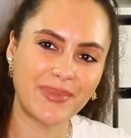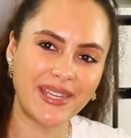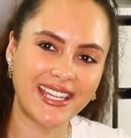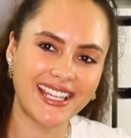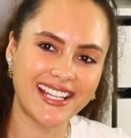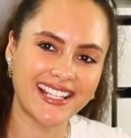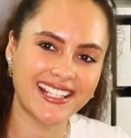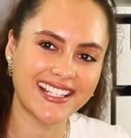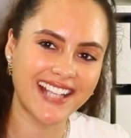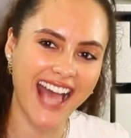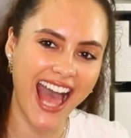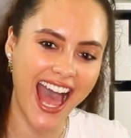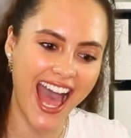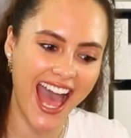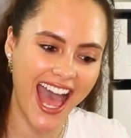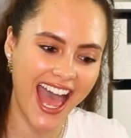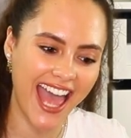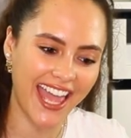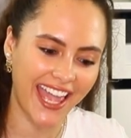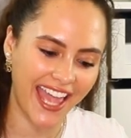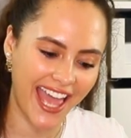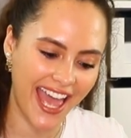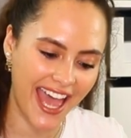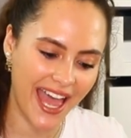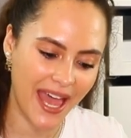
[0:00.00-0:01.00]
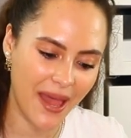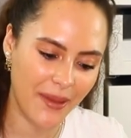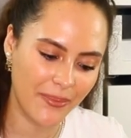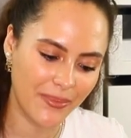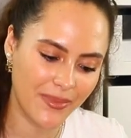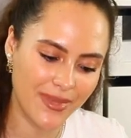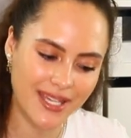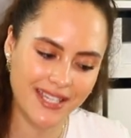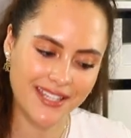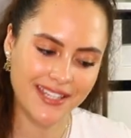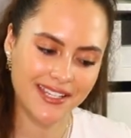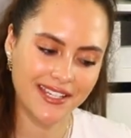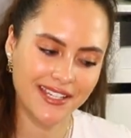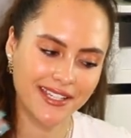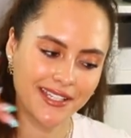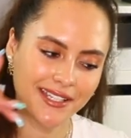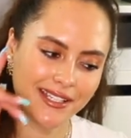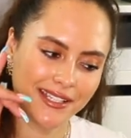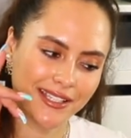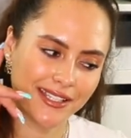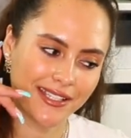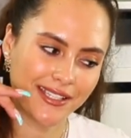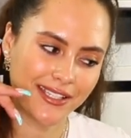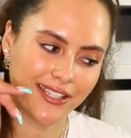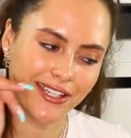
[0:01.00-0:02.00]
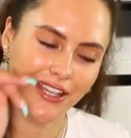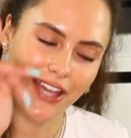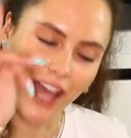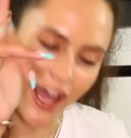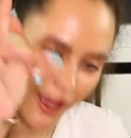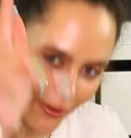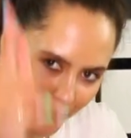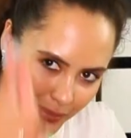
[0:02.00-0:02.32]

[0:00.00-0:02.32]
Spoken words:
because I am a